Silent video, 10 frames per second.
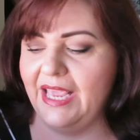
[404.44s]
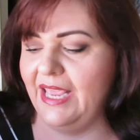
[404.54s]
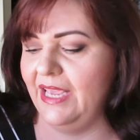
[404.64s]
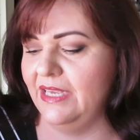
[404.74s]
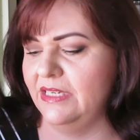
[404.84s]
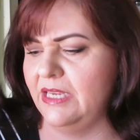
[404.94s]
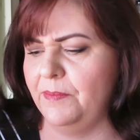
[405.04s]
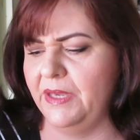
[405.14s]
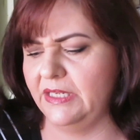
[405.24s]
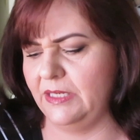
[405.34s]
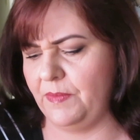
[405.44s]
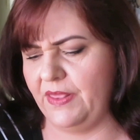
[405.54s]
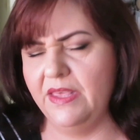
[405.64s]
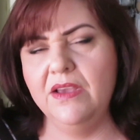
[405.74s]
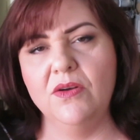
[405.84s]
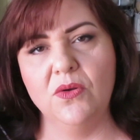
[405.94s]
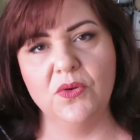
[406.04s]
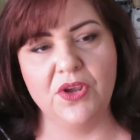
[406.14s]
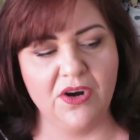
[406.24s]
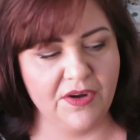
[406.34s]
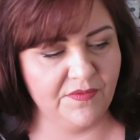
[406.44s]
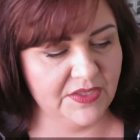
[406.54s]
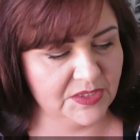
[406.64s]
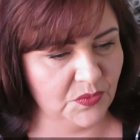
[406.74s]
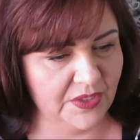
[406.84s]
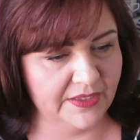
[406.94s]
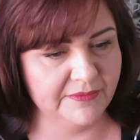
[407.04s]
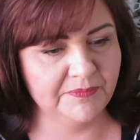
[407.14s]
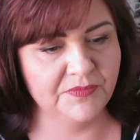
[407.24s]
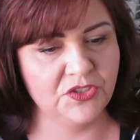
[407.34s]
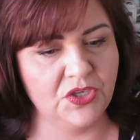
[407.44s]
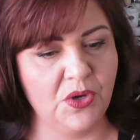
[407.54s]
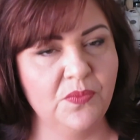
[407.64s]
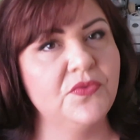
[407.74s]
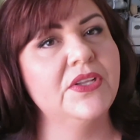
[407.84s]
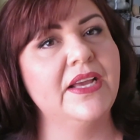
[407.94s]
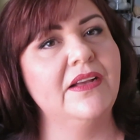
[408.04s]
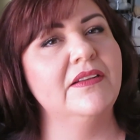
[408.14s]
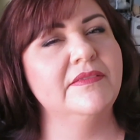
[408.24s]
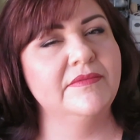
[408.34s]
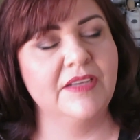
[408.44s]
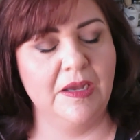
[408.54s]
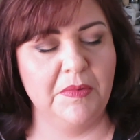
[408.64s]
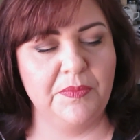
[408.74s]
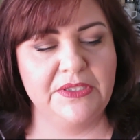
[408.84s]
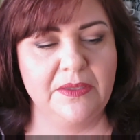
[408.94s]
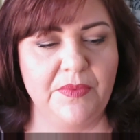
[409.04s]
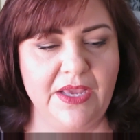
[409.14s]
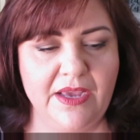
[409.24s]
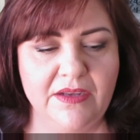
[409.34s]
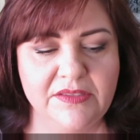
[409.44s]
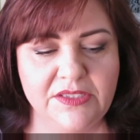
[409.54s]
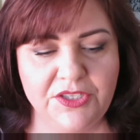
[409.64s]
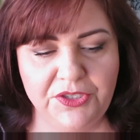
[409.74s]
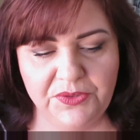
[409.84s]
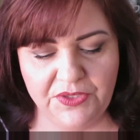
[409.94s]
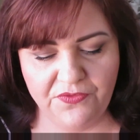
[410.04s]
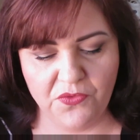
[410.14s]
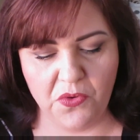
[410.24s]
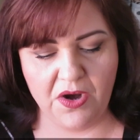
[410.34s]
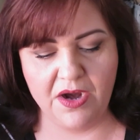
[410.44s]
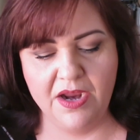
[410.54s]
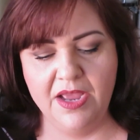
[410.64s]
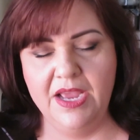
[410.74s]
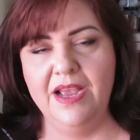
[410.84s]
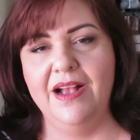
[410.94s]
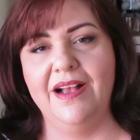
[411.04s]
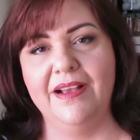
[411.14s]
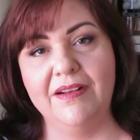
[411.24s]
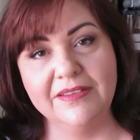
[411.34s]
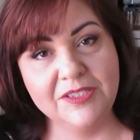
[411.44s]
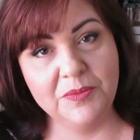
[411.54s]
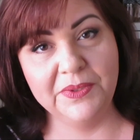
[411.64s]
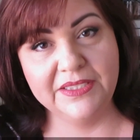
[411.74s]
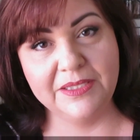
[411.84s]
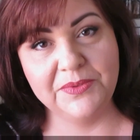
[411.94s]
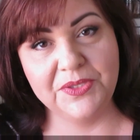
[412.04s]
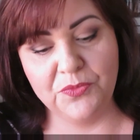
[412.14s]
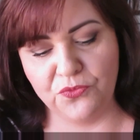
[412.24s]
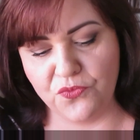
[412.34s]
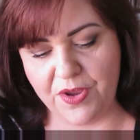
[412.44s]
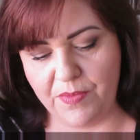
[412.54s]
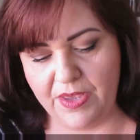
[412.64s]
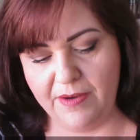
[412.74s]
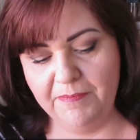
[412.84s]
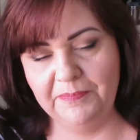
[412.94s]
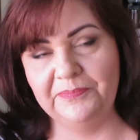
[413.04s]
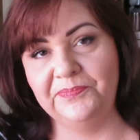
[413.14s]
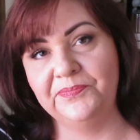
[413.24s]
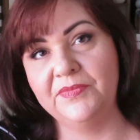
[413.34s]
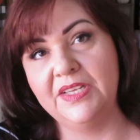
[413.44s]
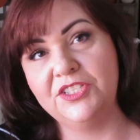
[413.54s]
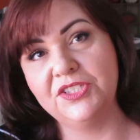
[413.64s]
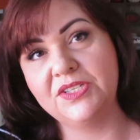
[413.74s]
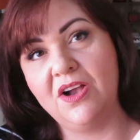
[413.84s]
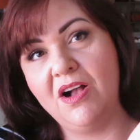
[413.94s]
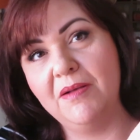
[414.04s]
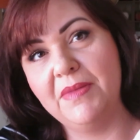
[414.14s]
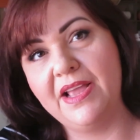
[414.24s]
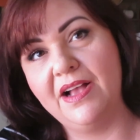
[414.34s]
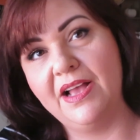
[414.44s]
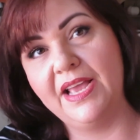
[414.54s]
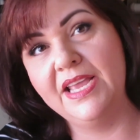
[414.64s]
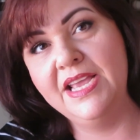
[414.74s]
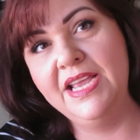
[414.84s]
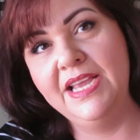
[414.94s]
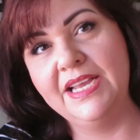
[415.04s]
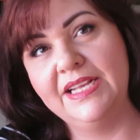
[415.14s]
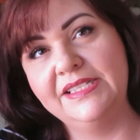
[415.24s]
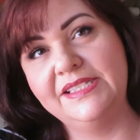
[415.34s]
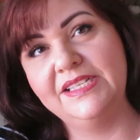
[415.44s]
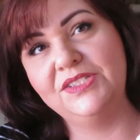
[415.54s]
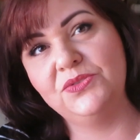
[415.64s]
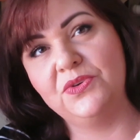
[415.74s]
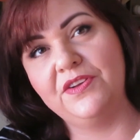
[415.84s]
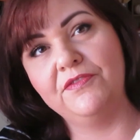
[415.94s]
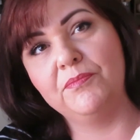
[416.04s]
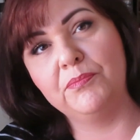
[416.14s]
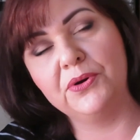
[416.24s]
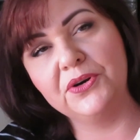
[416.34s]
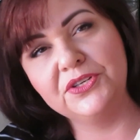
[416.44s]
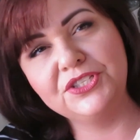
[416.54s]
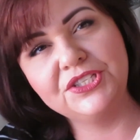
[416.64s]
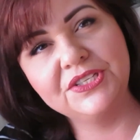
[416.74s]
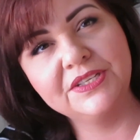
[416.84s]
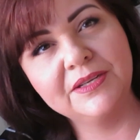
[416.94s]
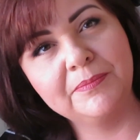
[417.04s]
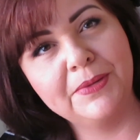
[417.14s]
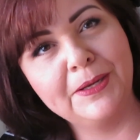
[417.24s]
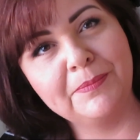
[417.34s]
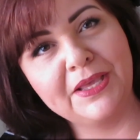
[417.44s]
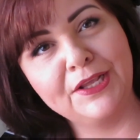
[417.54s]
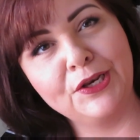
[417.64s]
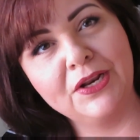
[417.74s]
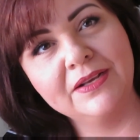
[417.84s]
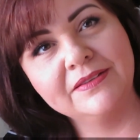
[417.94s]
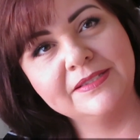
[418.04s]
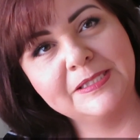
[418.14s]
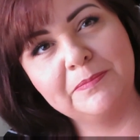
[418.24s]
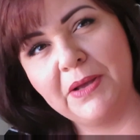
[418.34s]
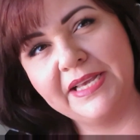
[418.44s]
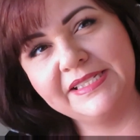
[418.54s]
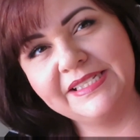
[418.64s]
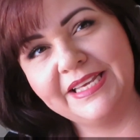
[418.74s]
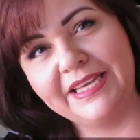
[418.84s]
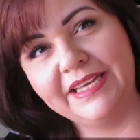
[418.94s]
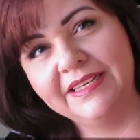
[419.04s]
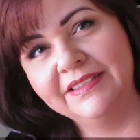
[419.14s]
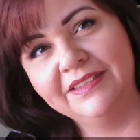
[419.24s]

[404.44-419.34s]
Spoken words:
and I picked up I think a whole yard of this one, so hopefully I'll come up with something else to use it for. I also picked up some ribbon that just caught my eye. It's this sort of burnt pumpkin, spicy